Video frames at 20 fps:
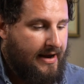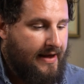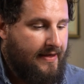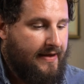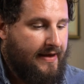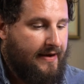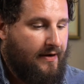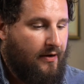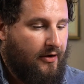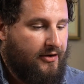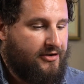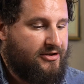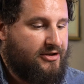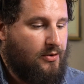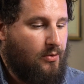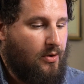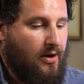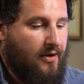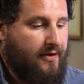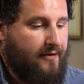And then
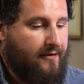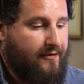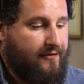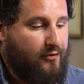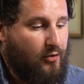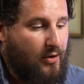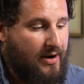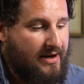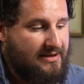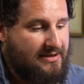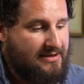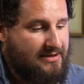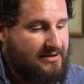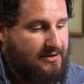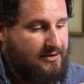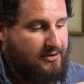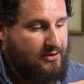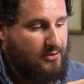also on the front,